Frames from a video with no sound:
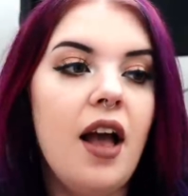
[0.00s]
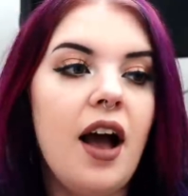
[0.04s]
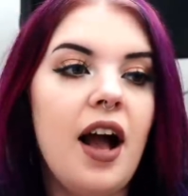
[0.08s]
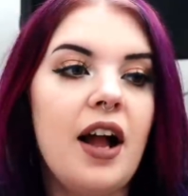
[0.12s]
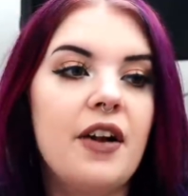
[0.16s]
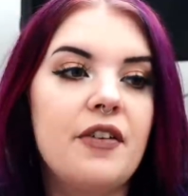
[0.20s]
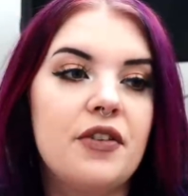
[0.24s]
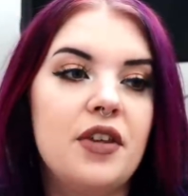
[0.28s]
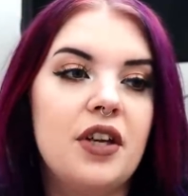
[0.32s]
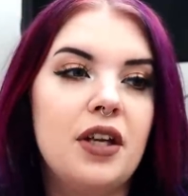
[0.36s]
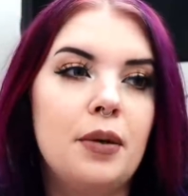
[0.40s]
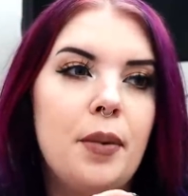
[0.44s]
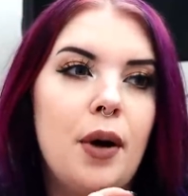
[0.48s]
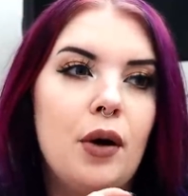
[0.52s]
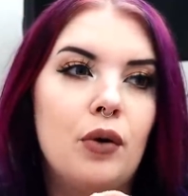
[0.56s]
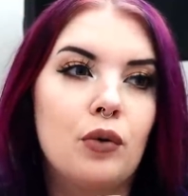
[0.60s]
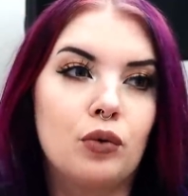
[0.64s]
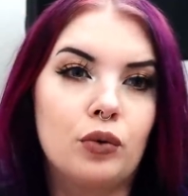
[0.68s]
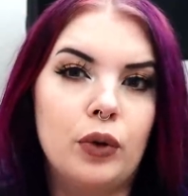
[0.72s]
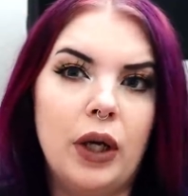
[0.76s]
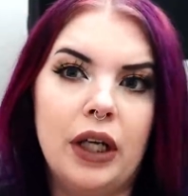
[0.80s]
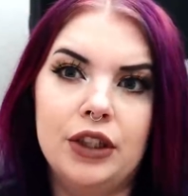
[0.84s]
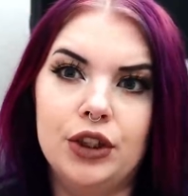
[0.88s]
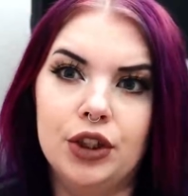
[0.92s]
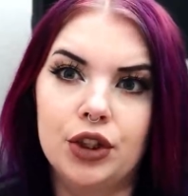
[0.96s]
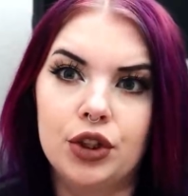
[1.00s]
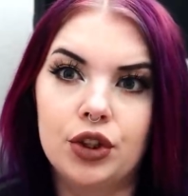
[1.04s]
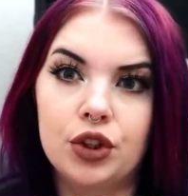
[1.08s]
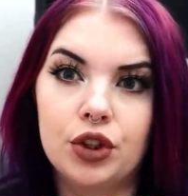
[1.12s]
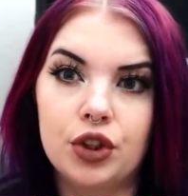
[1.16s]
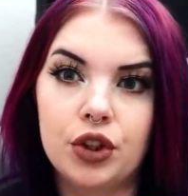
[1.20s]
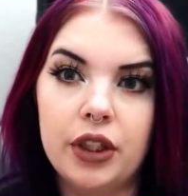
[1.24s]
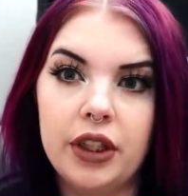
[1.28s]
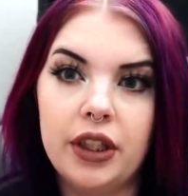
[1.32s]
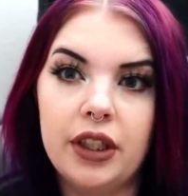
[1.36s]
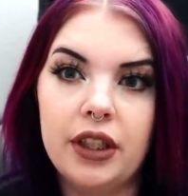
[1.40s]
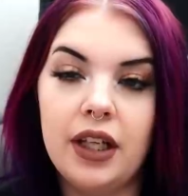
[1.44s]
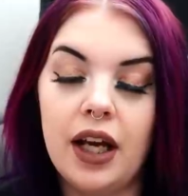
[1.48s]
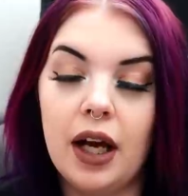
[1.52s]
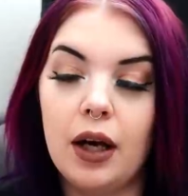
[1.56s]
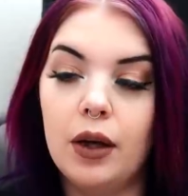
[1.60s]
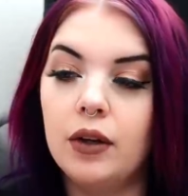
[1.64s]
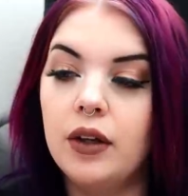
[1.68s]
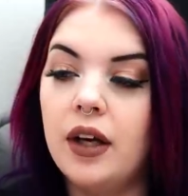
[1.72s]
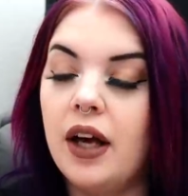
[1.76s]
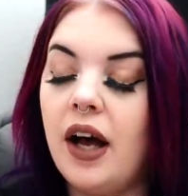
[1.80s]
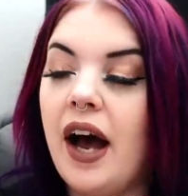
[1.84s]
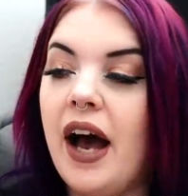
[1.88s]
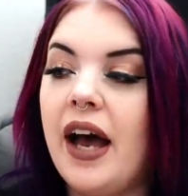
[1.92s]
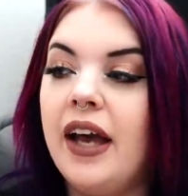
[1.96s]
I have to think about registry.
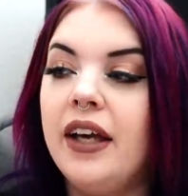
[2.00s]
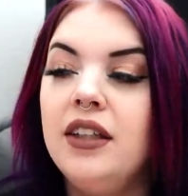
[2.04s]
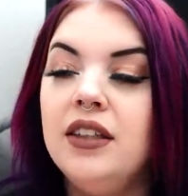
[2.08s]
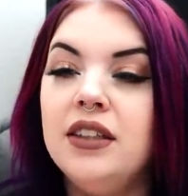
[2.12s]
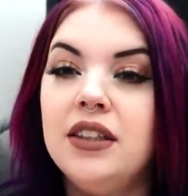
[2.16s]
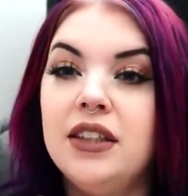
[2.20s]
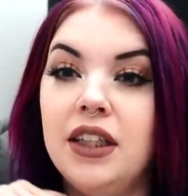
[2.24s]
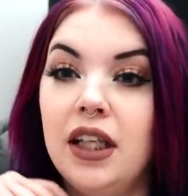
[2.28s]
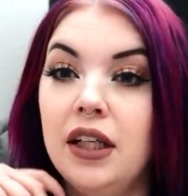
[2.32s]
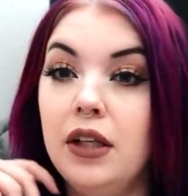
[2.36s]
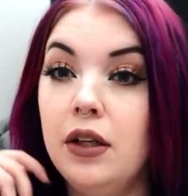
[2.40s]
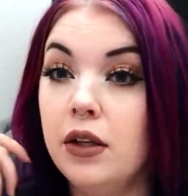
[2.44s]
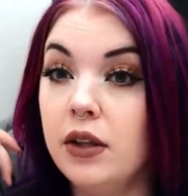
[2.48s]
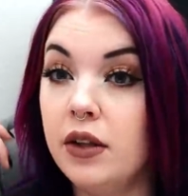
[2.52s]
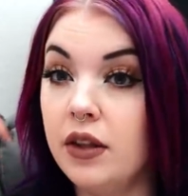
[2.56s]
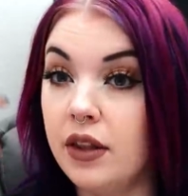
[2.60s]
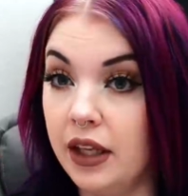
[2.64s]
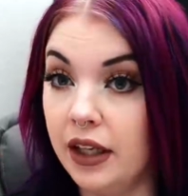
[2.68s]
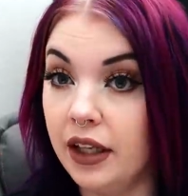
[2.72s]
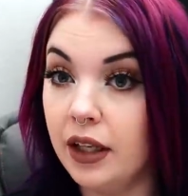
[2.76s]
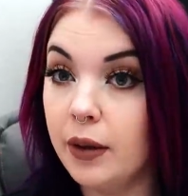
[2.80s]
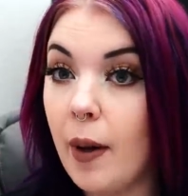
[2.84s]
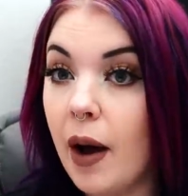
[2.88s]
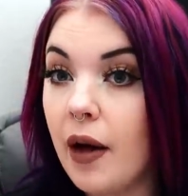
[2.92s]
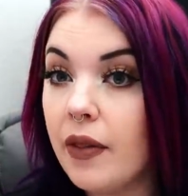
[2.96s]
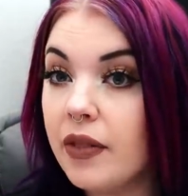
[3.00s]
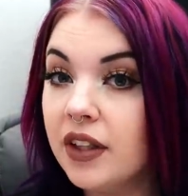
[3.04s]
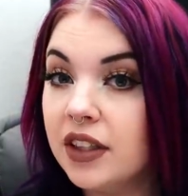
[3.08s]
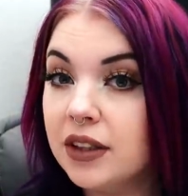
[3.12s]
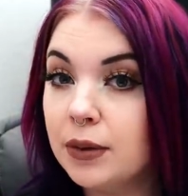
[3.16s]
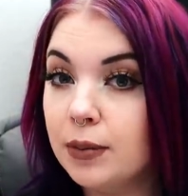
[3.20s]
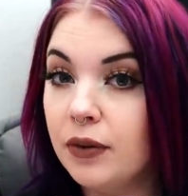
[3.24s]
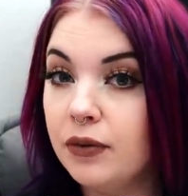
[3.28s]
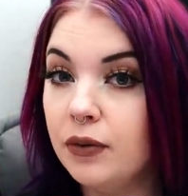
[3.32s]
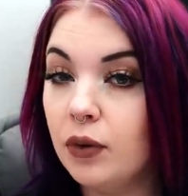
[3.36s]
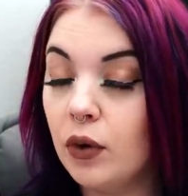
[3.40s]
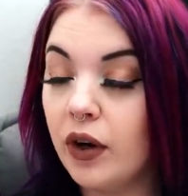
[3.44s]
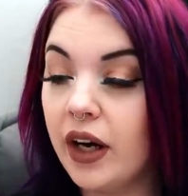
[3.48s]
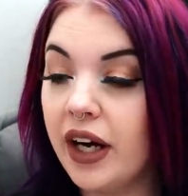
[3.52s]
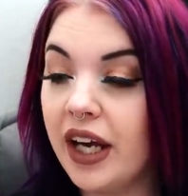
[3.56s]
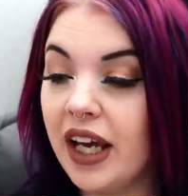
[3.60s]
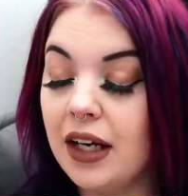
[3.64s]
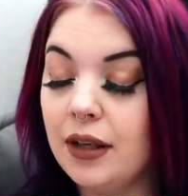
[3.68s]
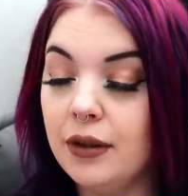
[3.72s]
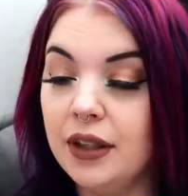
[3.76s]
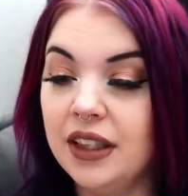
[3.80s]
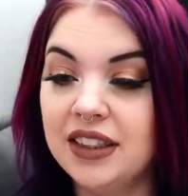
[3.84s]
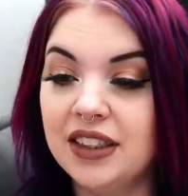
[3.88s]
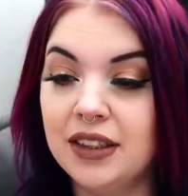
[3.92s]
Now, I didn't think about this beforehand.